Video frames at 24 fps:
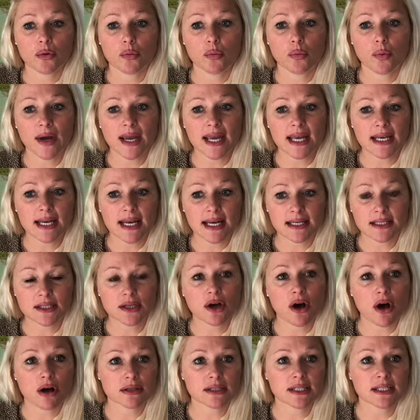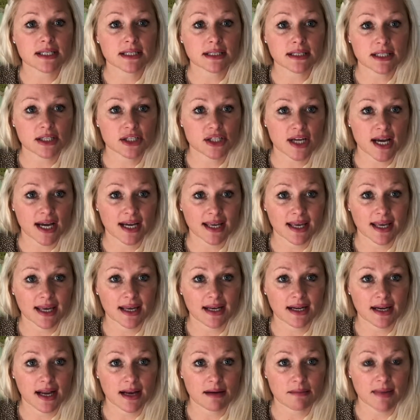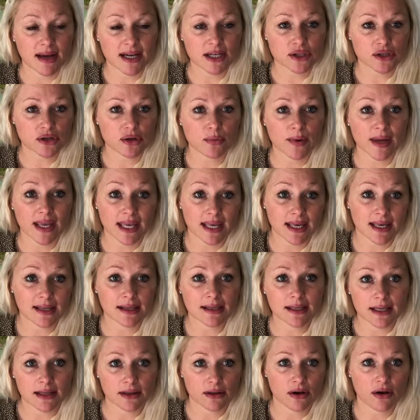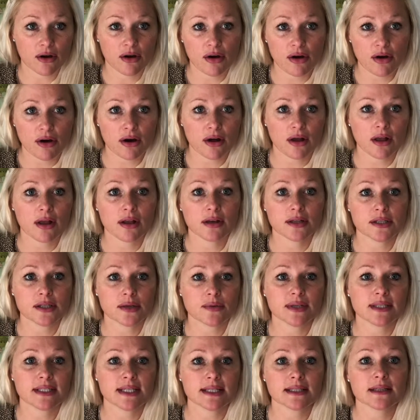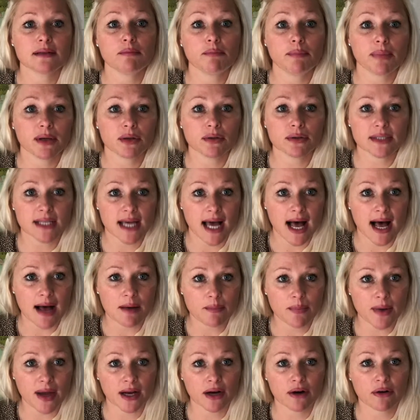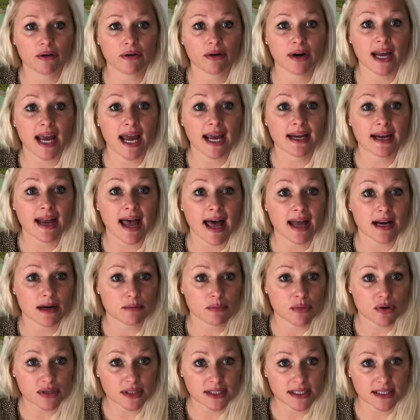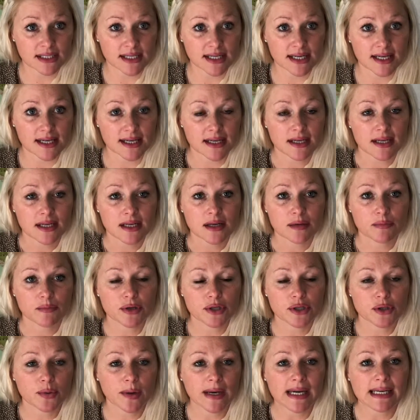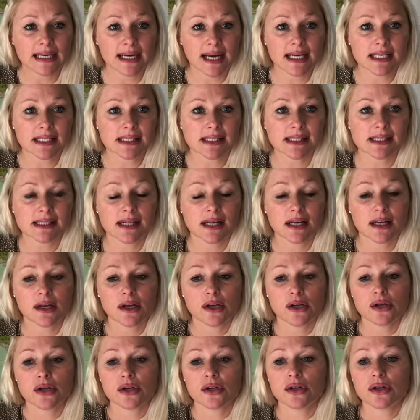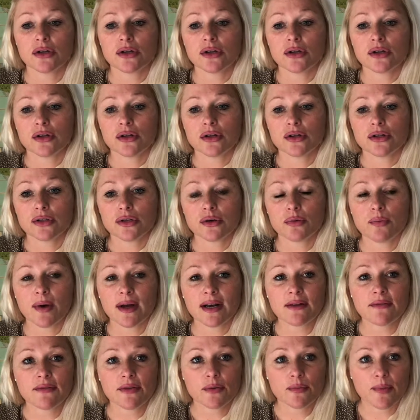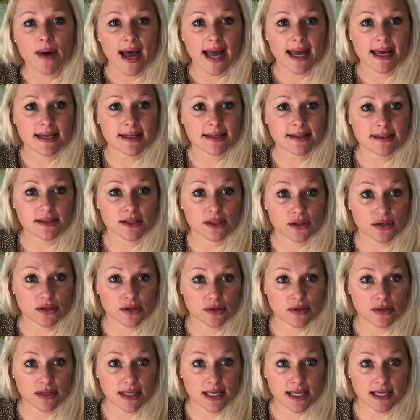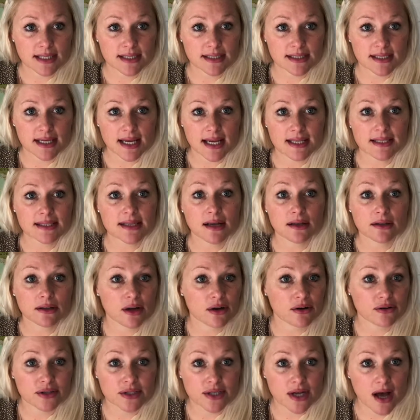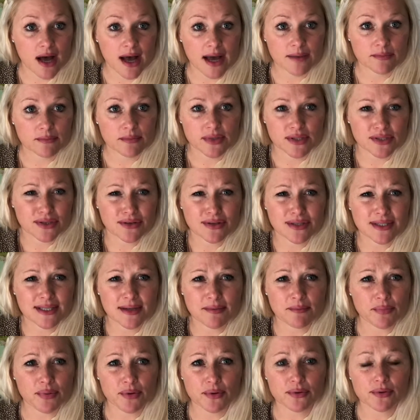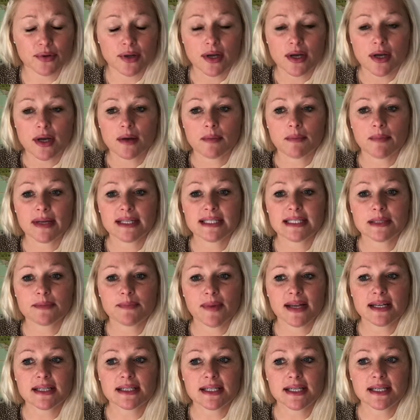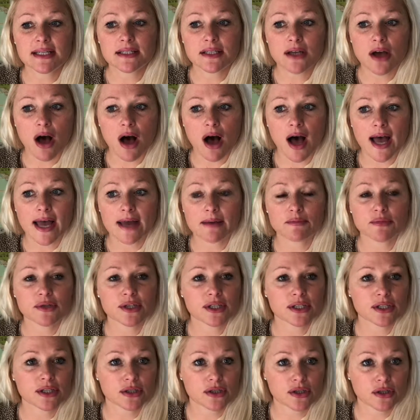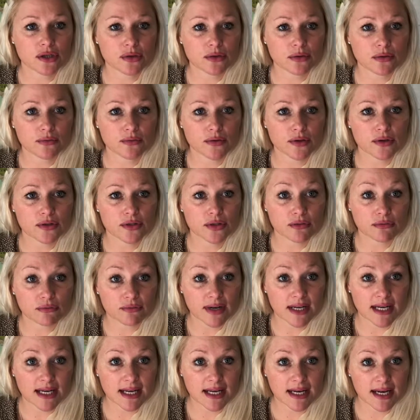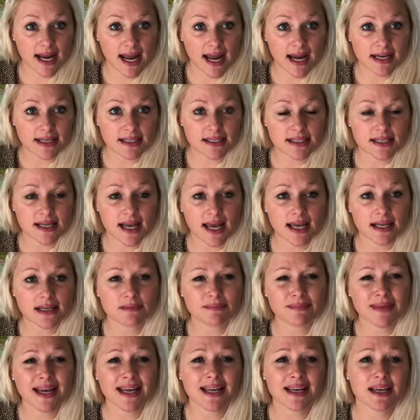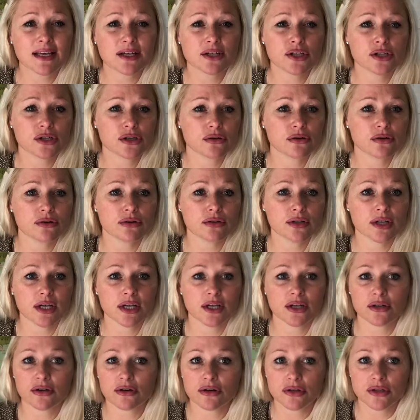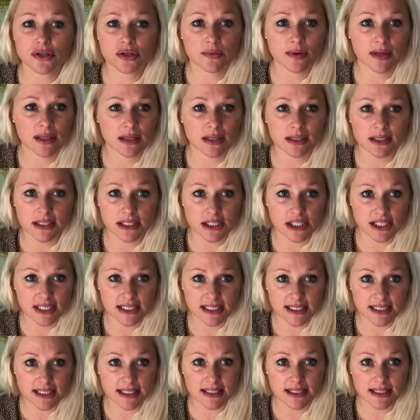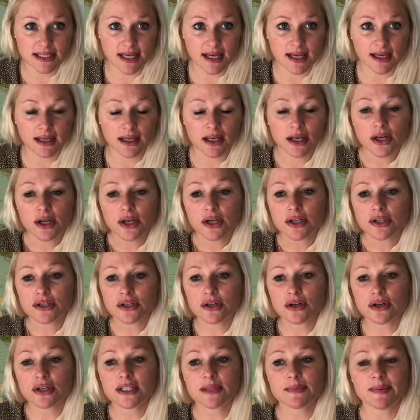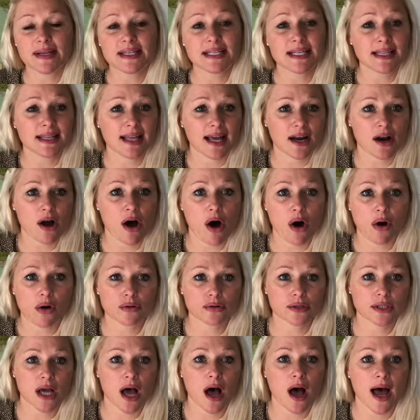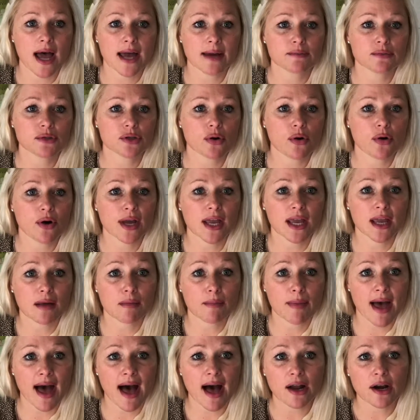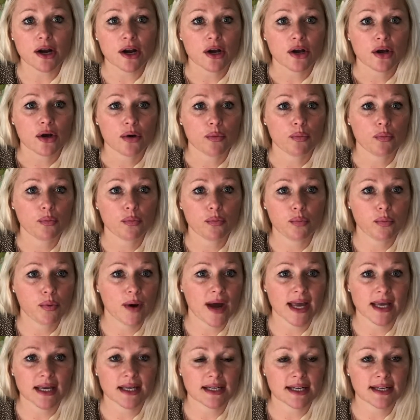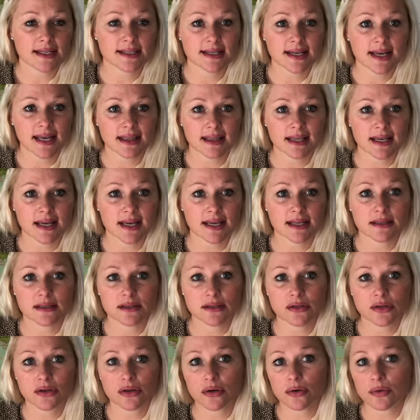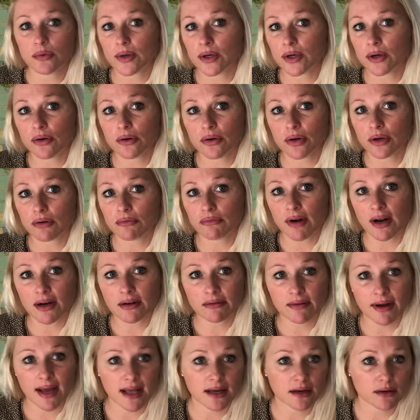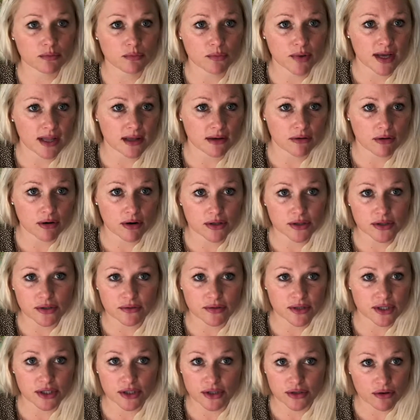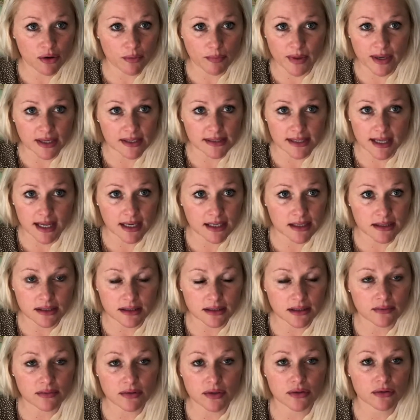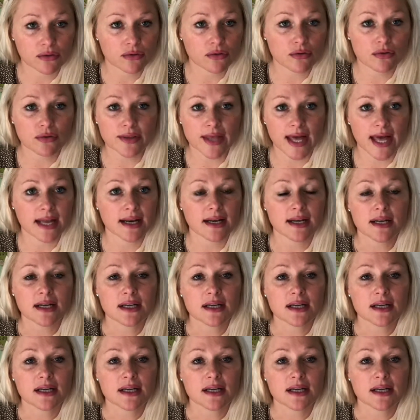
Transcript: we need to constantly check in and make sure we're healing the hurt so it doesn't build up and create animosity between us. So one of the ways to do this is alone time, so simple, but spending time, just the two of you, to reconnect and making sure that you're not doing the logistics thing. So not spending that whole time talking about where you need to get the kids to and who can run around and where the grocery shopping's getting delivered and all that